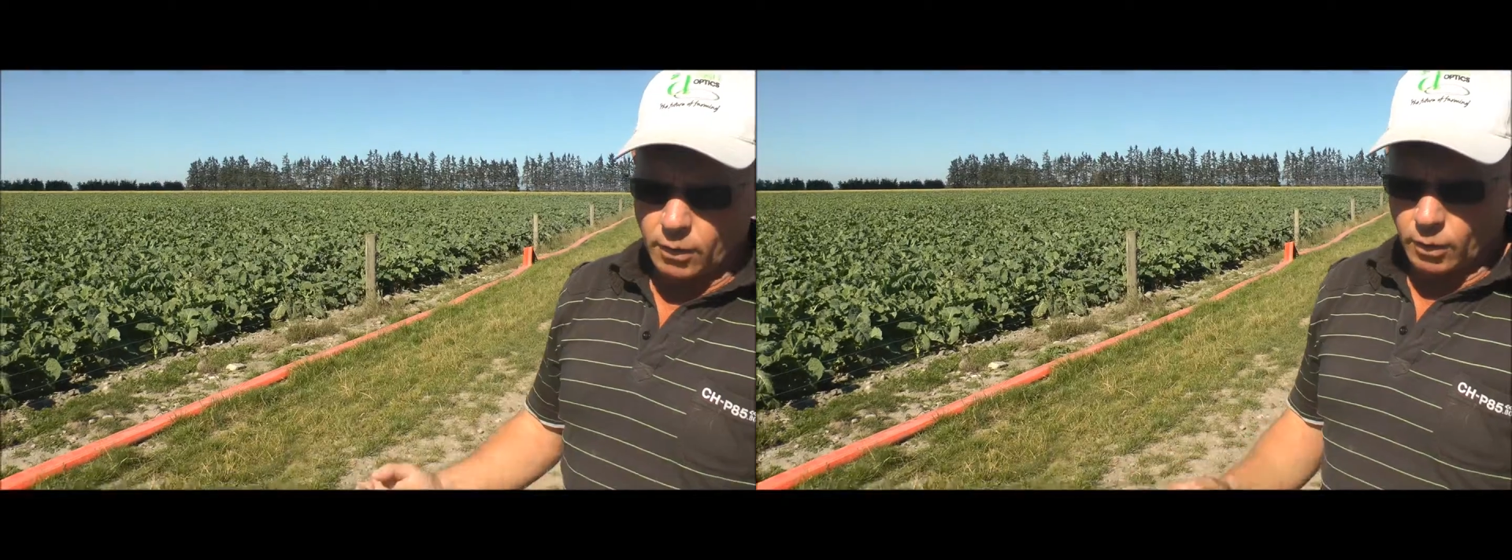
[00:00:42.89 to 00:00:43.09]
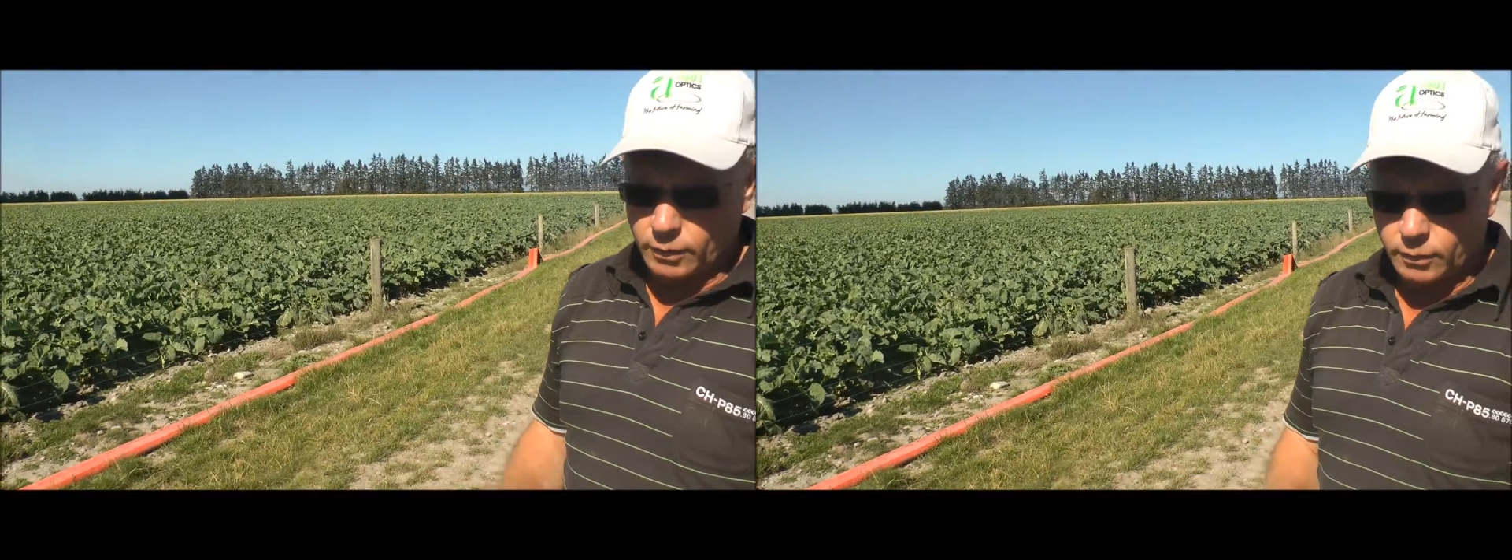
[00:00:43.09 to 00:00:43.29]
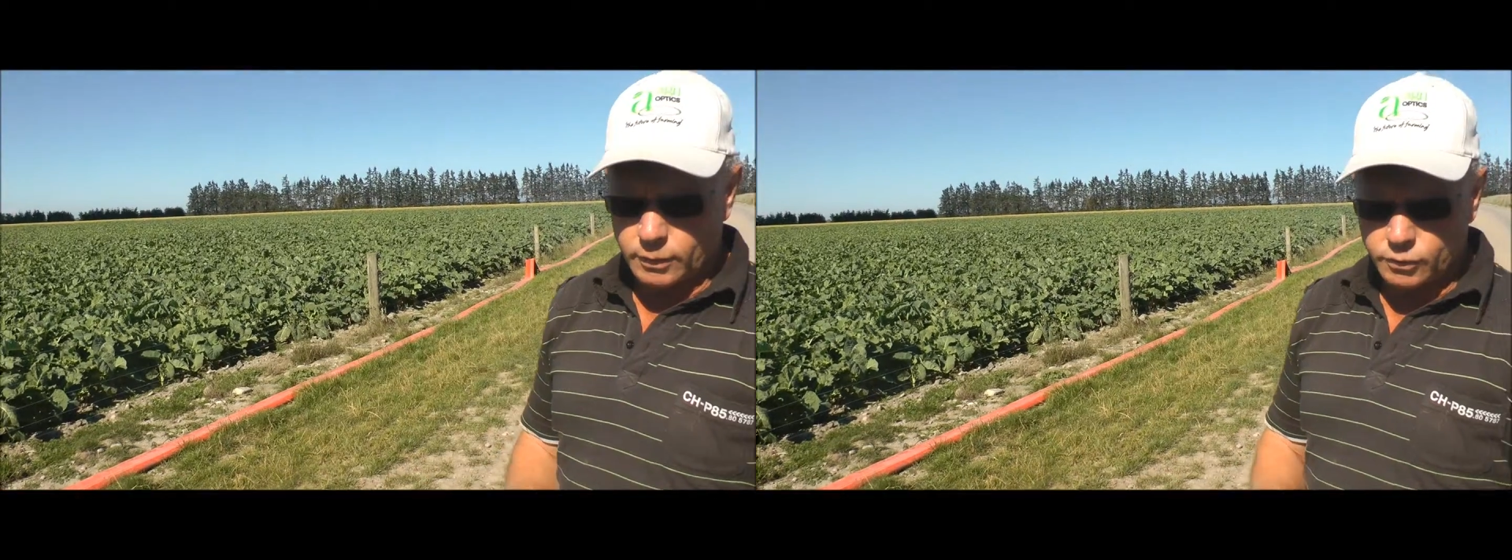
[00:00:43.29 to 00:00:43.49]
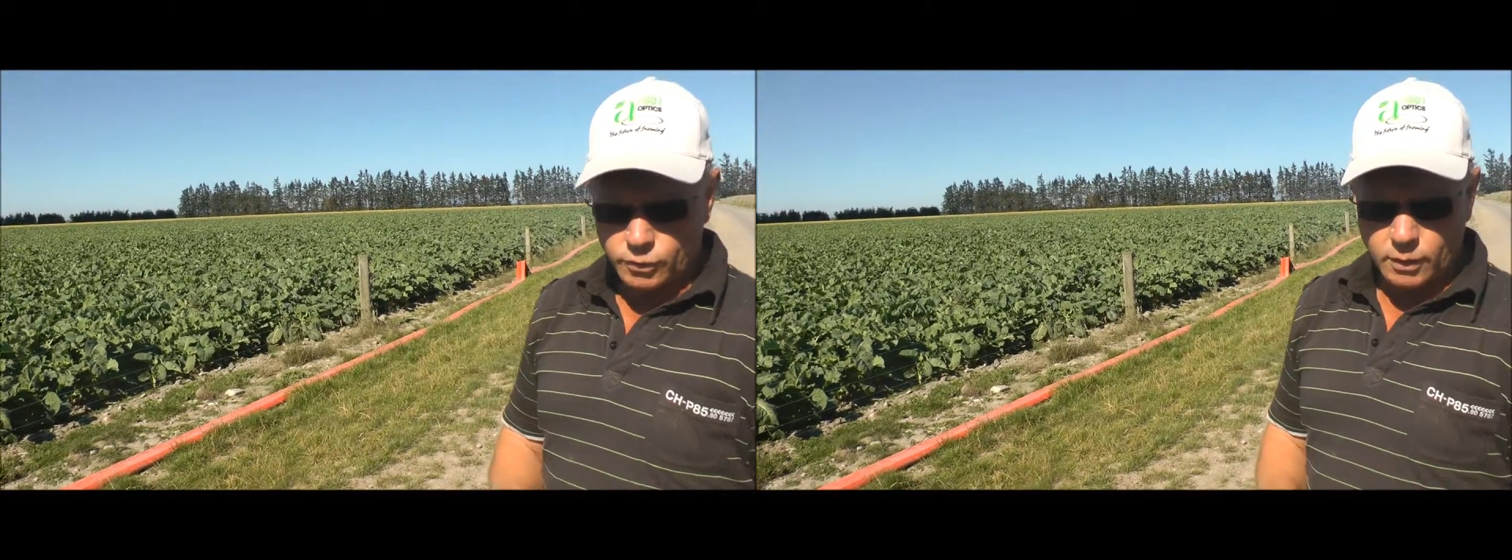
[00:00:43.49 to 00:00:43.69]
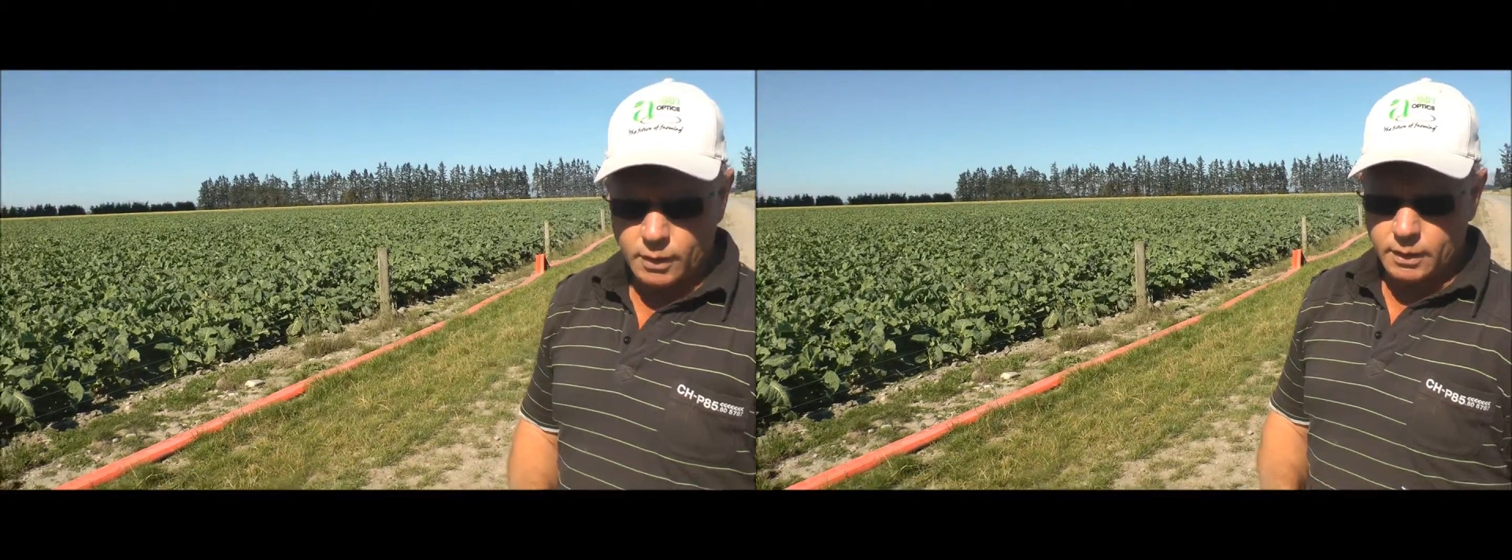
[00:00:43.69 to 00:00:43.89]
hotter and
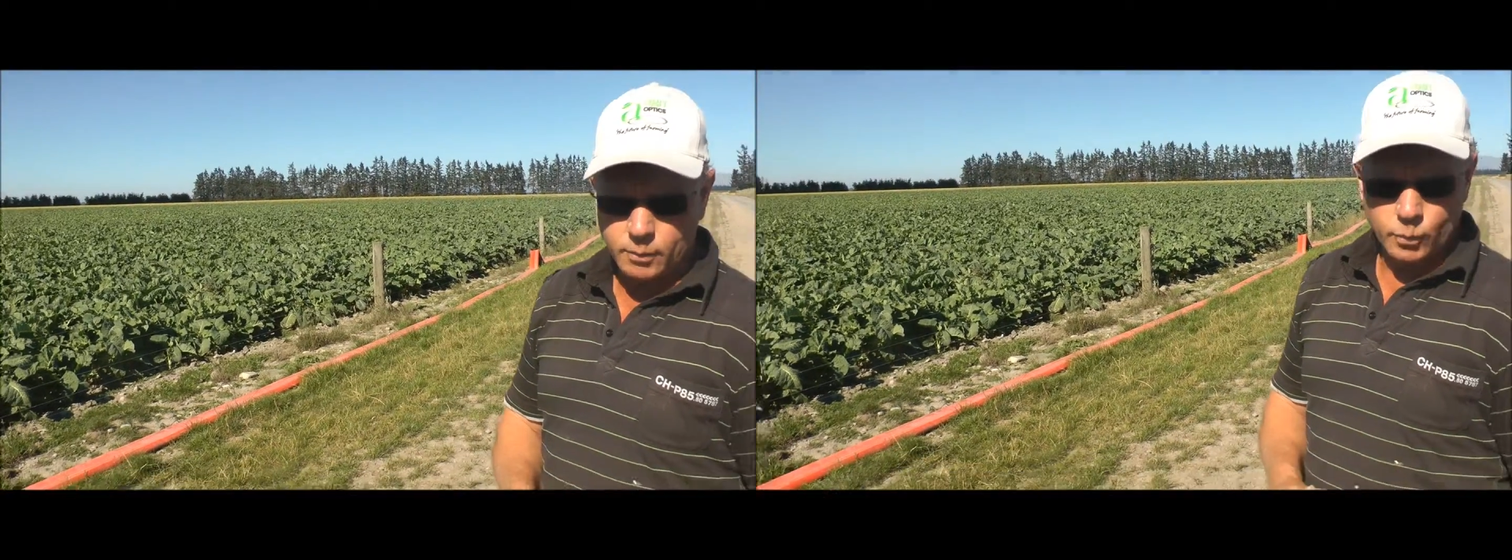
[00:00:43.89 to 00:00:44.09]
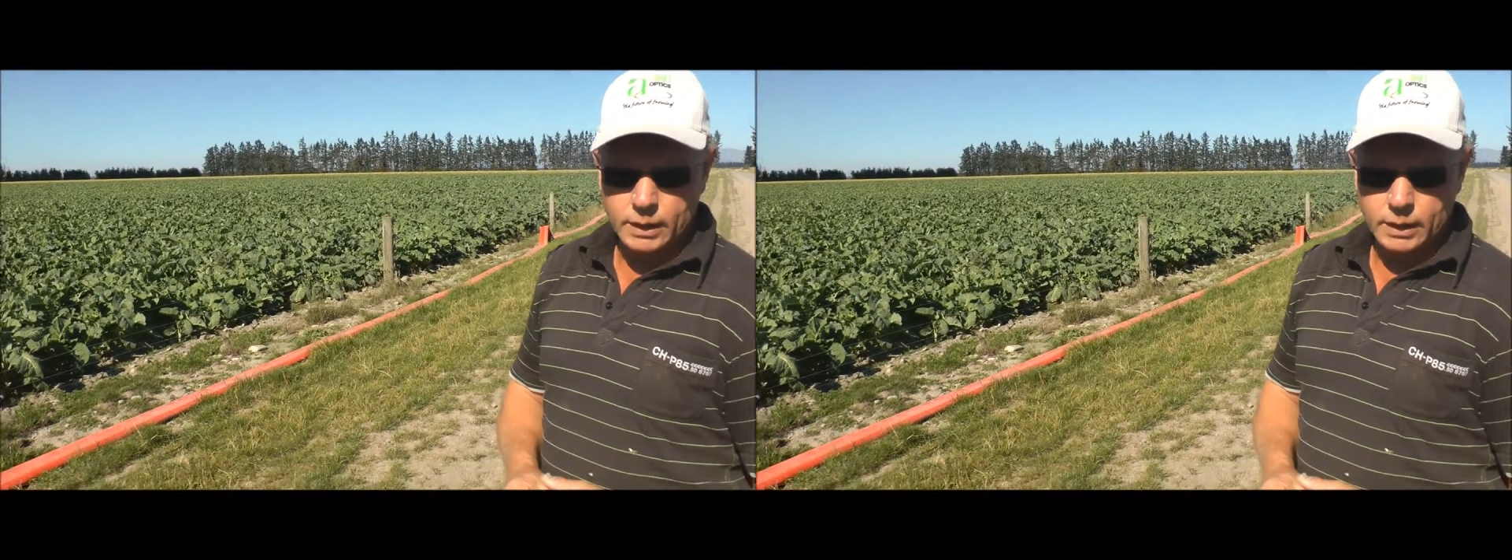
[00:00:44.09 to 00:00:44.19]
drier than we